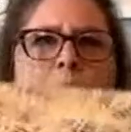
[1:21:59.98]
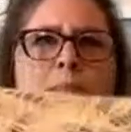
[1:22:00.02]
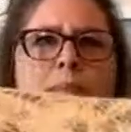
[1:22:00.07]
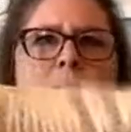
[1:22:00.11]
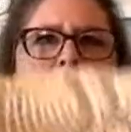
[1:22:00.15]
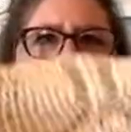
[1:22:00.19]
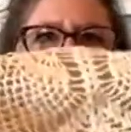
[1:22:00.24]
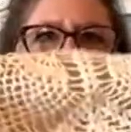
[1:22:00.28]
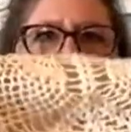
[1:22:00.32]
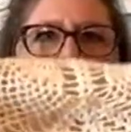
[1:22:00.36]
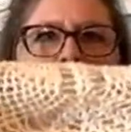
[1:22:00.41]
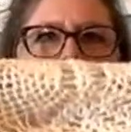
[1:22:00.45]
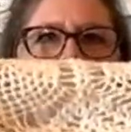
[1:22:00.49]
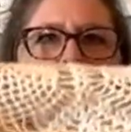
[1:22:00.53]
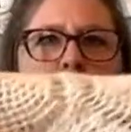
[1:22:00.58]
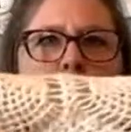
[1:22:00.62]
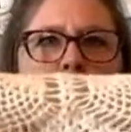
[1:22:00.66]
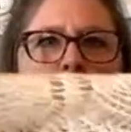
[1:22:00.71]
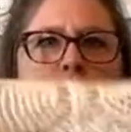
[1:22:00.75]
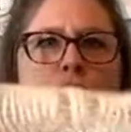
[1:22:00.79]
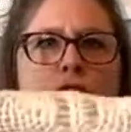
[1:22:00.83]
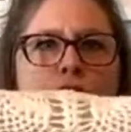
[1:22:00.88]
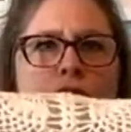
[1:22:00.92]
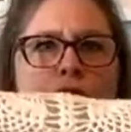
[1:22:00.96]
maybe a
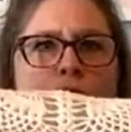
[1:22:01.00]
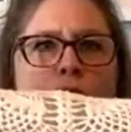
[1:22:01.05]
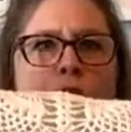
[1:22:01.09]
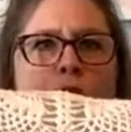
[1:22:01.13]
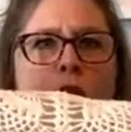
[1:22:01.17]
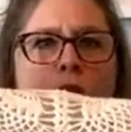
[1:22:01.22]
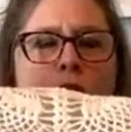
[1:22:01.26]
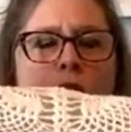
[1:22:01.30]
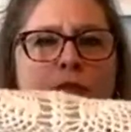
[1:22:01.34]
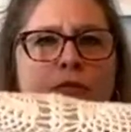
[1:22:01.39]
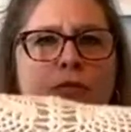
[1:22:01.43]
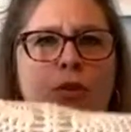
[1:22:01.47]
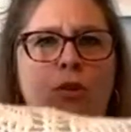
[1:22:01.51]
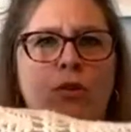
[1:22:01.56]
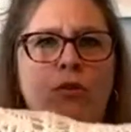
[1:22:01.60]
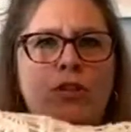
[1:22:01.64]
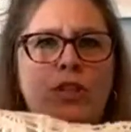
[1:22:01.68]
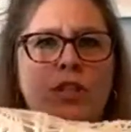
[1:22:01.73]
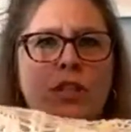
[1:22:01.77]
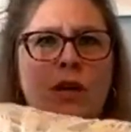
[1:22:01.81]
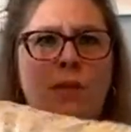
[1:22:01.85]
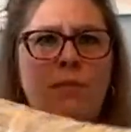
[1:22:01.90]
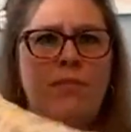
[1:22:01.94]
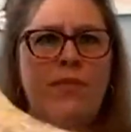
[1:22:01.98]
dresser scarf or
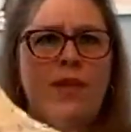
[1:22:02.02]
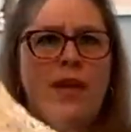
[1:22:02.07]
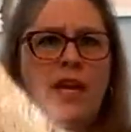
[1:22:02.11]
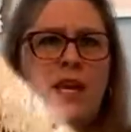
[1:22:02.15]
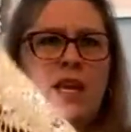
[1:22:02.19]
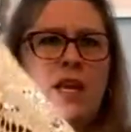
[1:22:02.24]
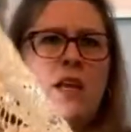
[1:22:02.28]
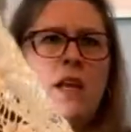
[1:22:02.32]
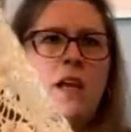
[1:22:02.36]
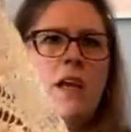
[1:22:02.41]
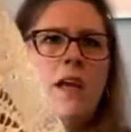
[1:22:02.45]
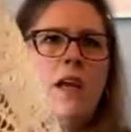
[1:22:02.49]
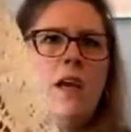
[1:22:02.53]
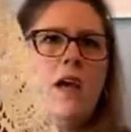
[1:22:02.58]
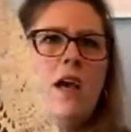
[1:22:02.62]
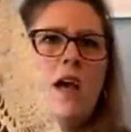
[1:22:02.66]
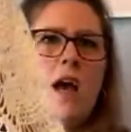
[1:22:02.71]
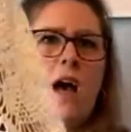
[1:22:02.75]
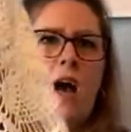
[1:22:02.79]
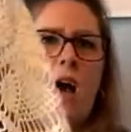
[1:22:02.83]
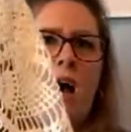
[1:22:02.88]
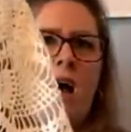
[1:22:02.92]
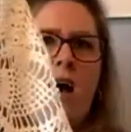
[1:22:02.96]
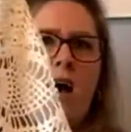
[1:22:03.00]
something,
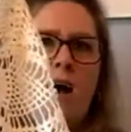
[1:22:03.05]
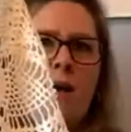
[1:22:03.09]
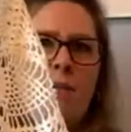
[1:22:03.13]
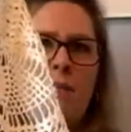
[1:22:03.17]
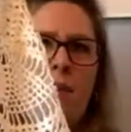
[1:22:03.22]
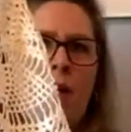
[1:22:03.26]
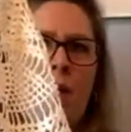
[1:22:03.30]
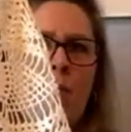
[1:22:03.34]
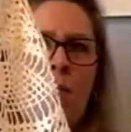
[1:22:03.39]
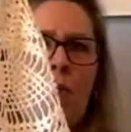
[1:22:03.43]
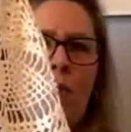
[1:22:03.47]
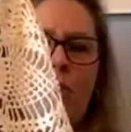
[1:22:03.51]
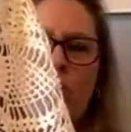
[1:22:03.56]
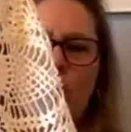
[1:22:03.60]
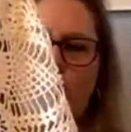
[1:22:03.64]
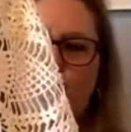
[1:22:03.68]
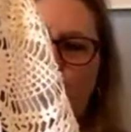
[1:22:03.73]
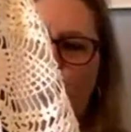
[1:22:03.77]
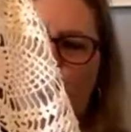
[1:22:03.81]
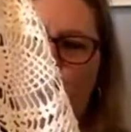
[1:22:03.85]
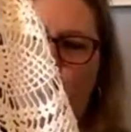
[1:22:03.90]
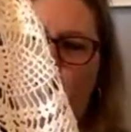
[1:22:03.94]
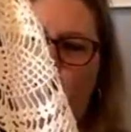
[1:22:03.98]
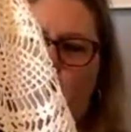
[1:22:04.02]
um, more
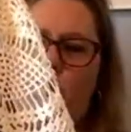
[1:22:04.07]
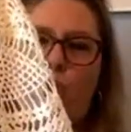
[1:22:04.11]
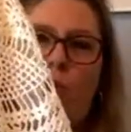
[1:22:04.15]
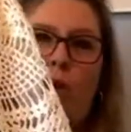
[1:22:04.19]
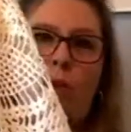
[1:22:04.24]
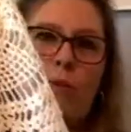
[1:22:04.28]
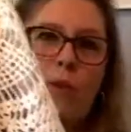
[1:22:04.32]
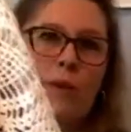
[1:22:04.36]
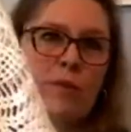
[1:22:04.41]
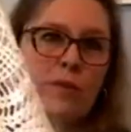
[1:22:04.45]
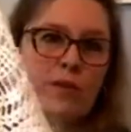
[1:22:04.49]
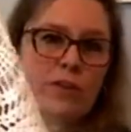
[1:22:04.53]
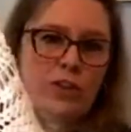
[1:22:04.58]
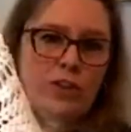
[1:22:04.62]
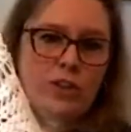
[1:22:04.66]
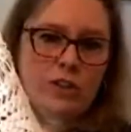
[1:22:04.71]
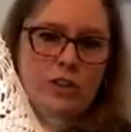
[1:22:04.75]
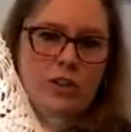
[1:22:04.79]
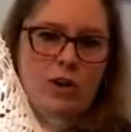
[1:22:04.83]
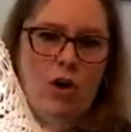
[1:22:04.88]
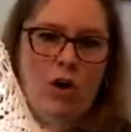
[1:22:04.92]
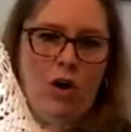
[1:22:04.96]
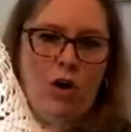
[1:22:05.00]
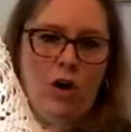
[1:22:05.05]
so than what we would
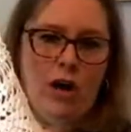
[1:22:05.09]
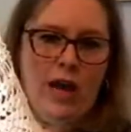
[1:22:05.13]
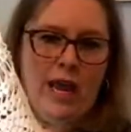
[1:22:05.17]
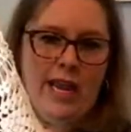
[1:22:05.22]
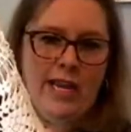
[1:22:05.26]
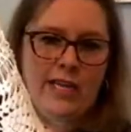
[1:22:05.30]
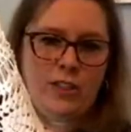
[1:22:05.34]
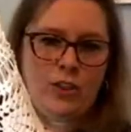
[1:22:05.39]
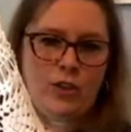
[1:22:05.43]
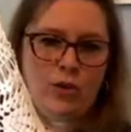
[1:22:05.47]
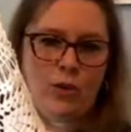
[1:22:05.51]
just call a